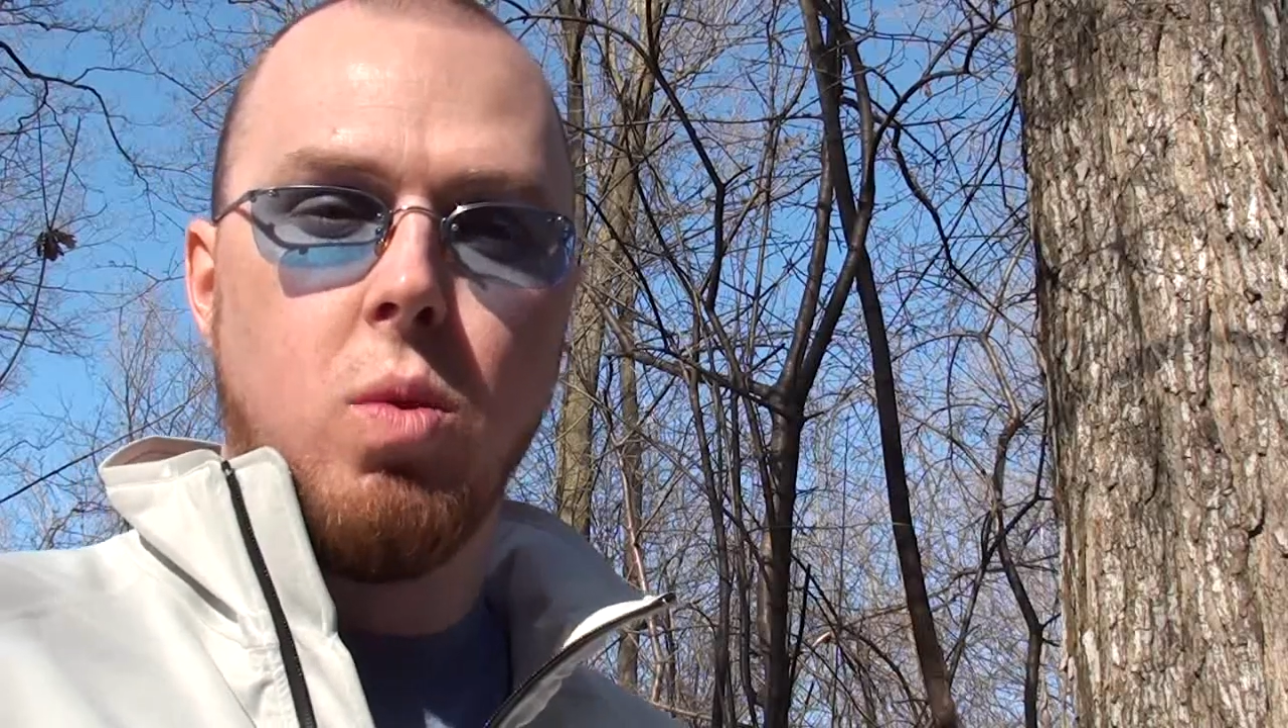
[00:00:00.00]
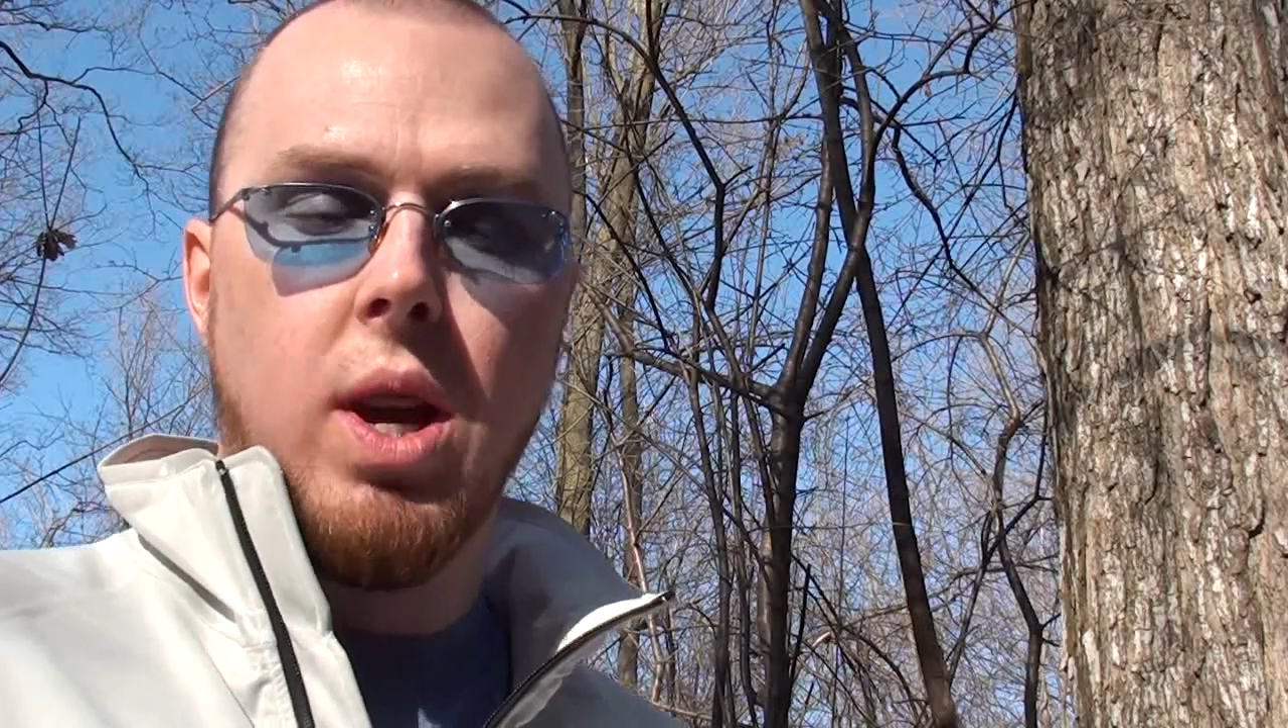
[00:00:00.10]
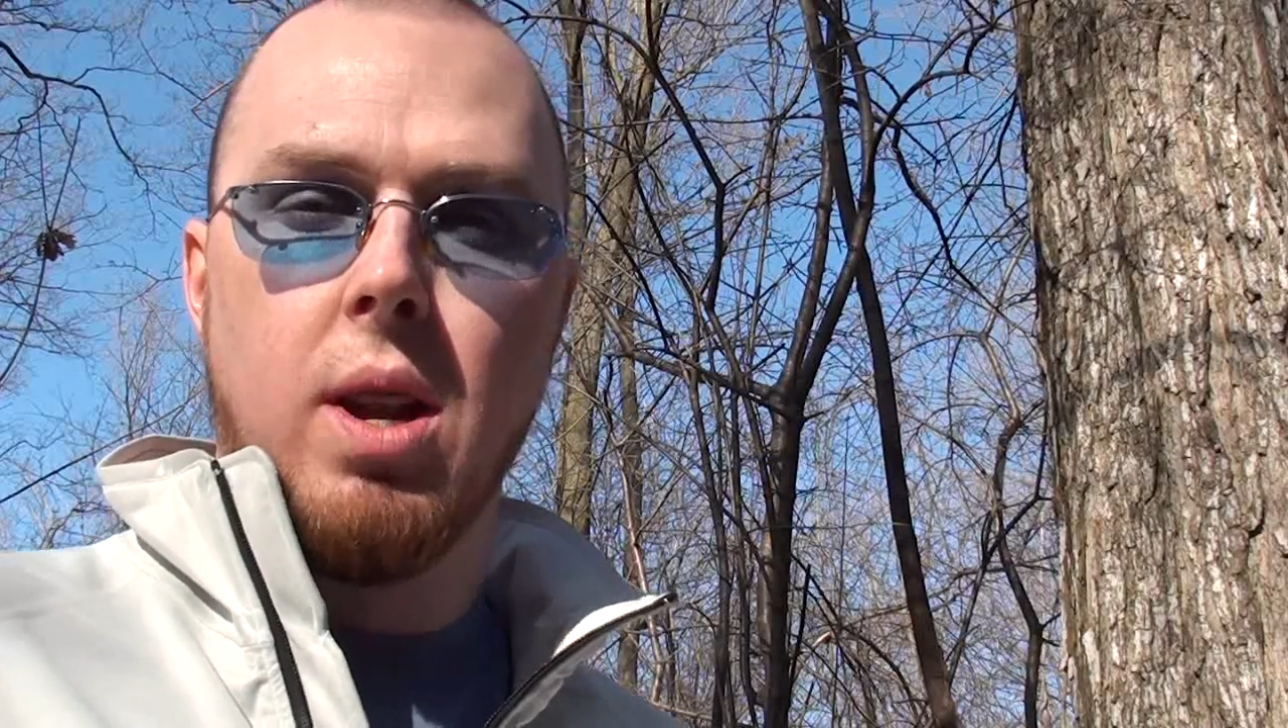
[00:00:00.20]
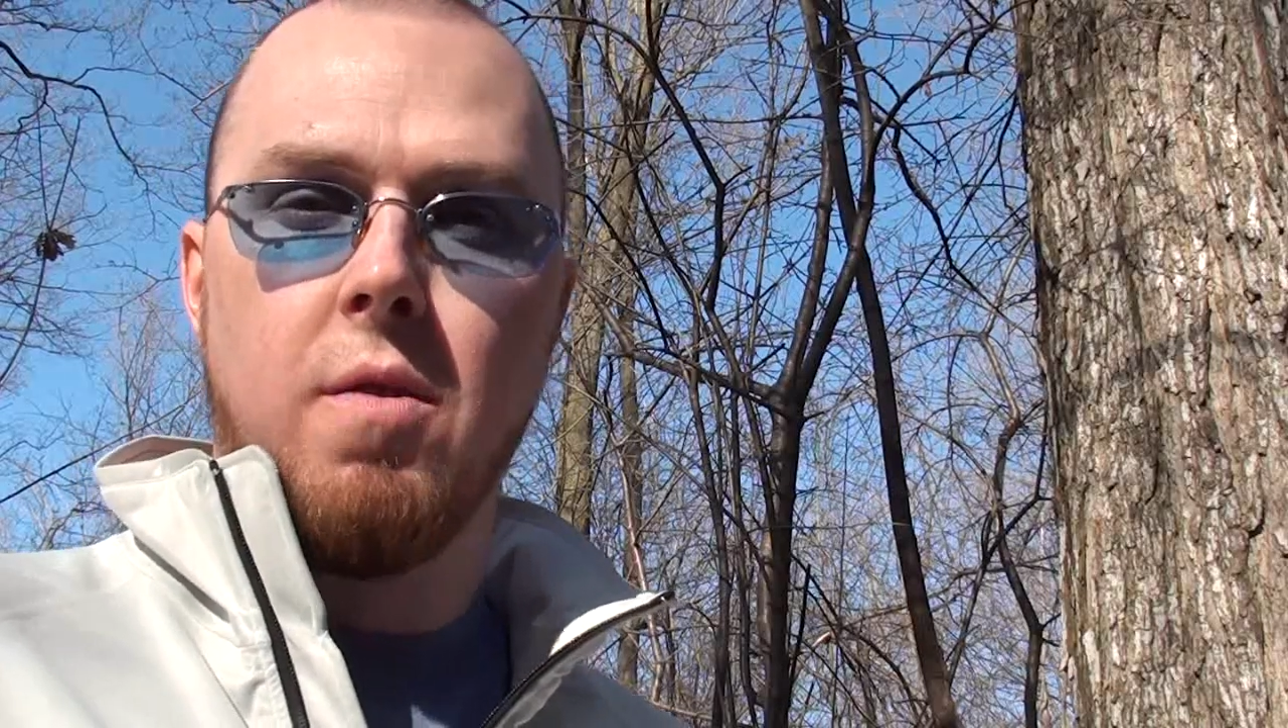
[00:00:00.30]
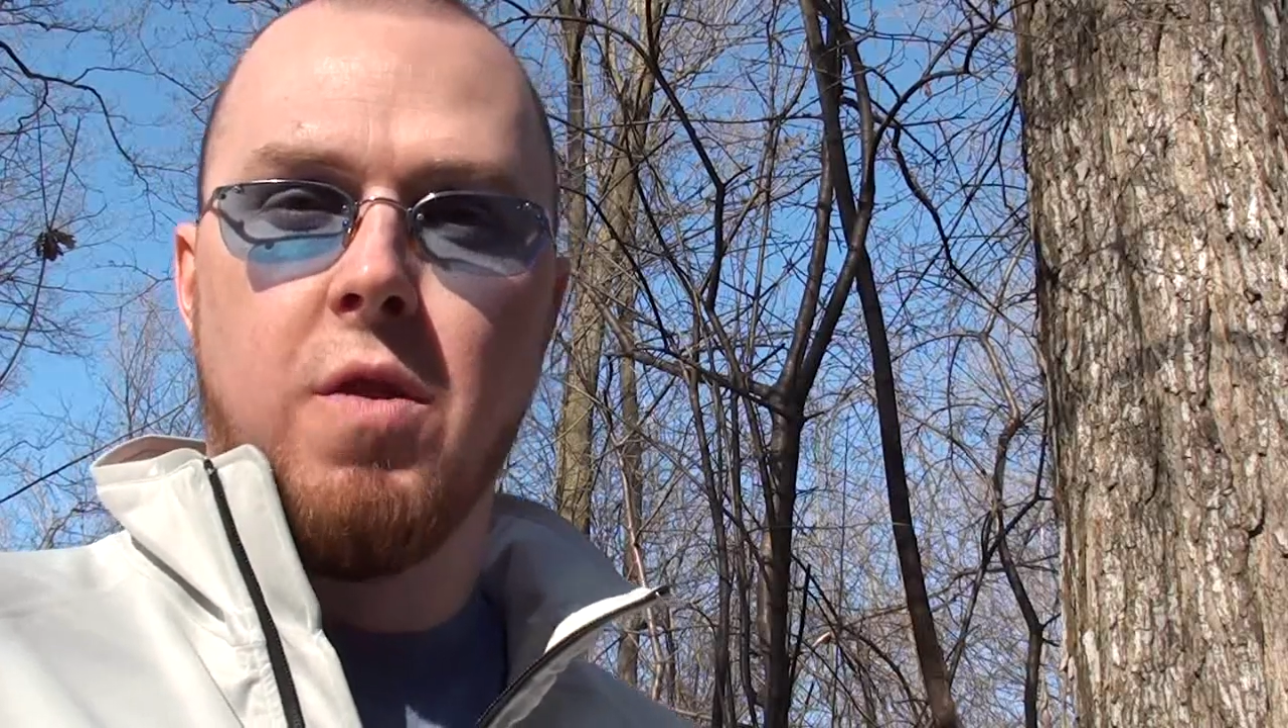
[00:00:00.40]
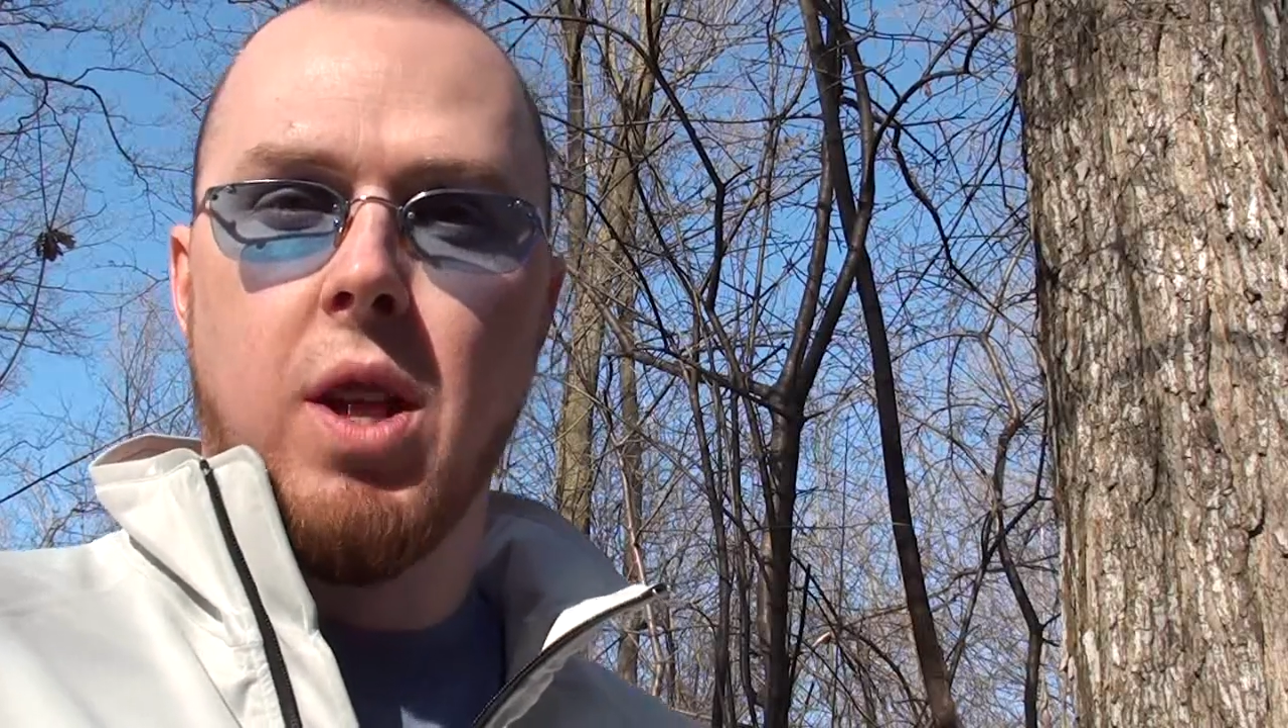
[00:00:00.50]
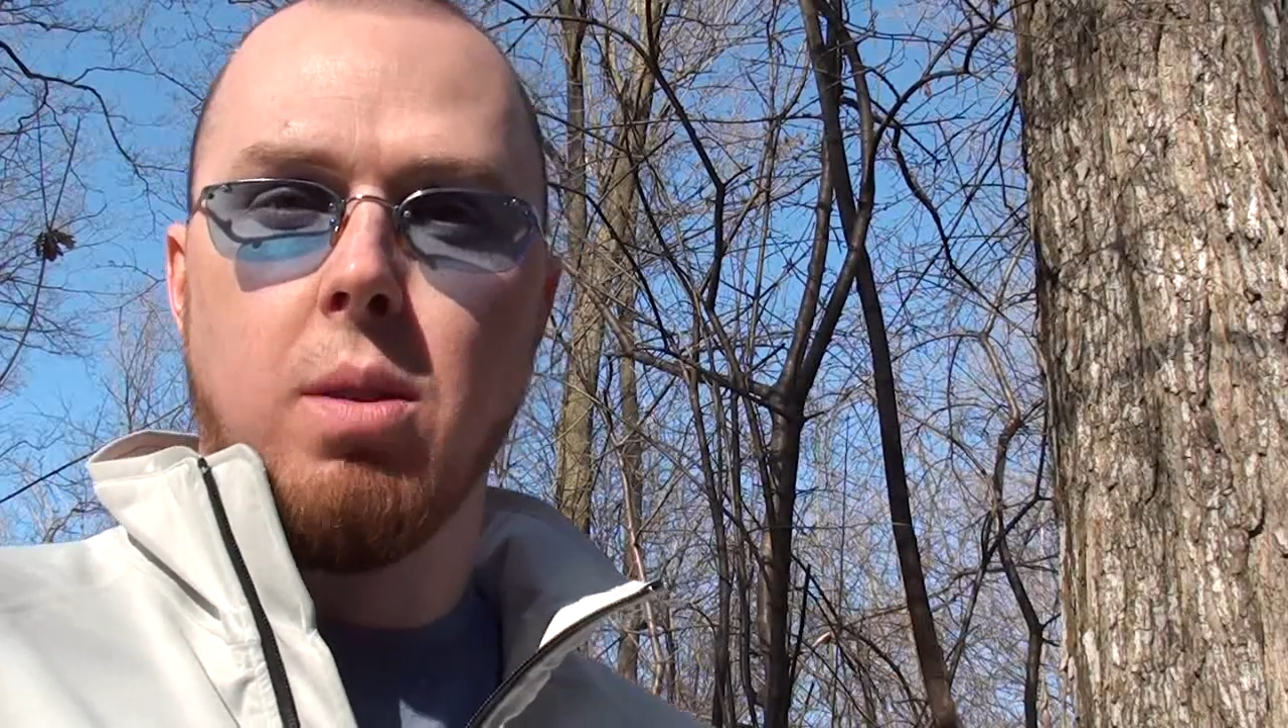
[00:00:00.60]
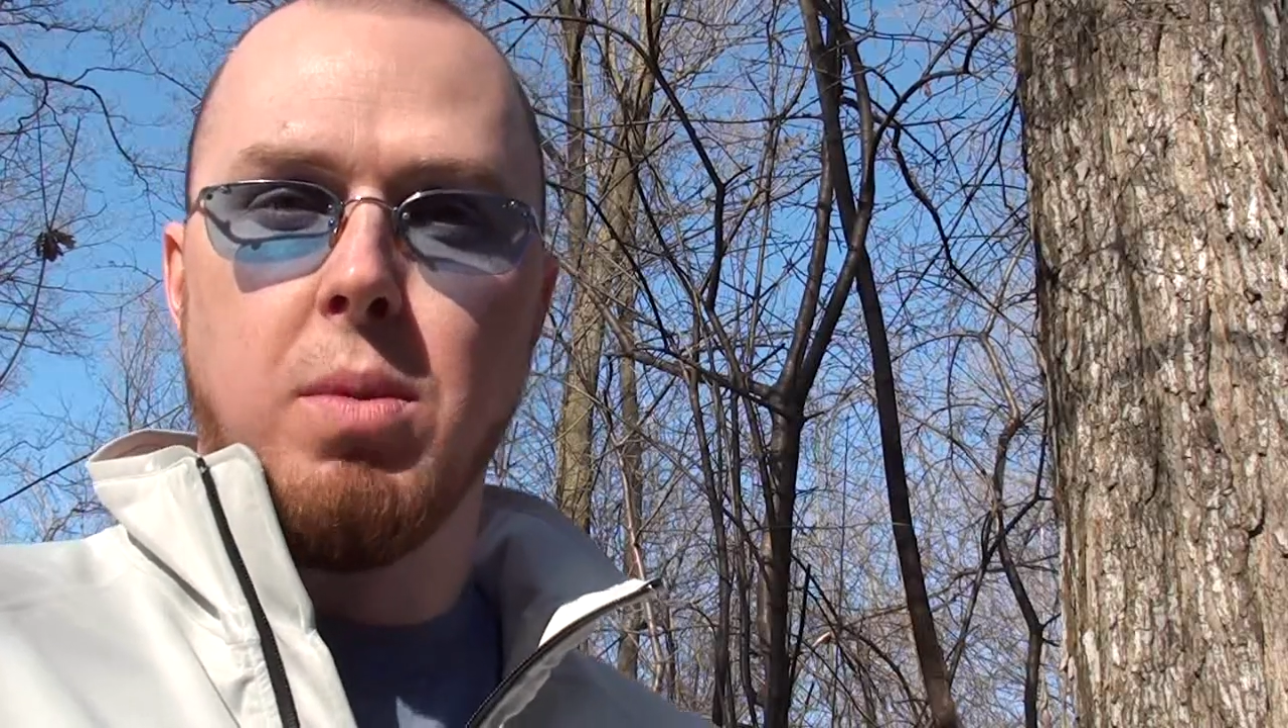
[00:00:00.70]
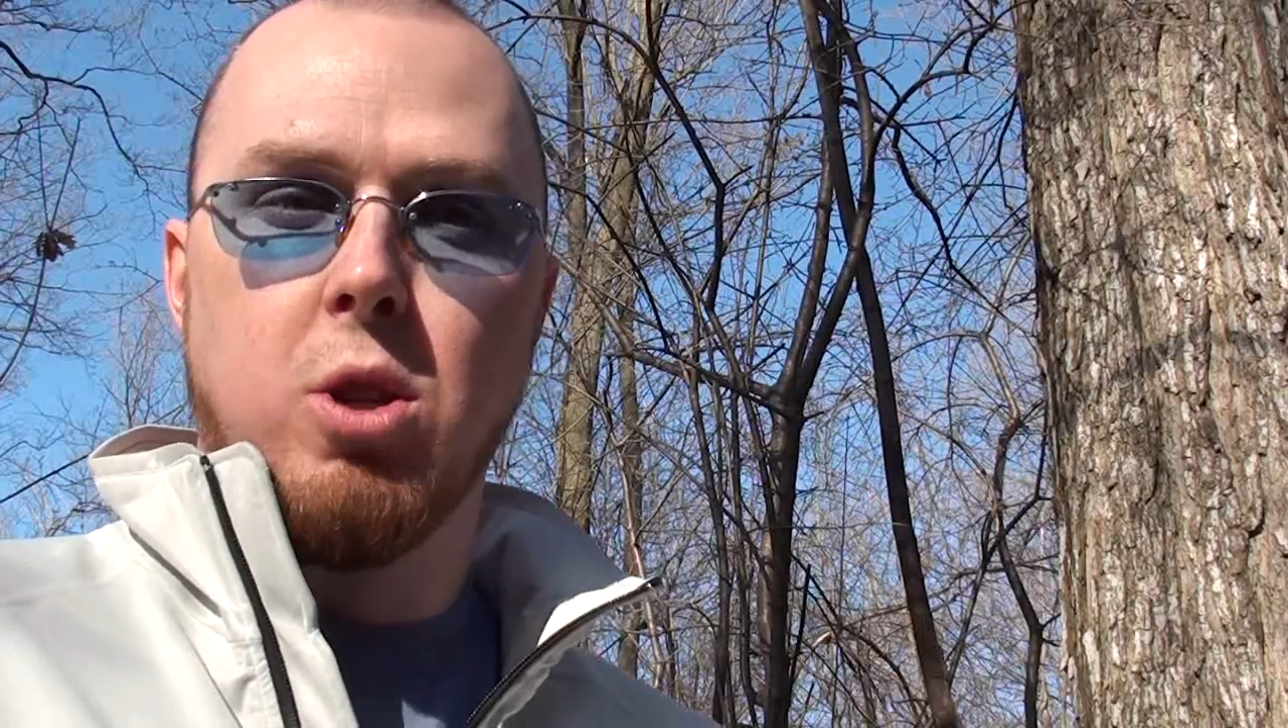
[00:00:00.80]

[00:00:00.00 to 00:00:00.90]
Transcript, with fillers: we end up failing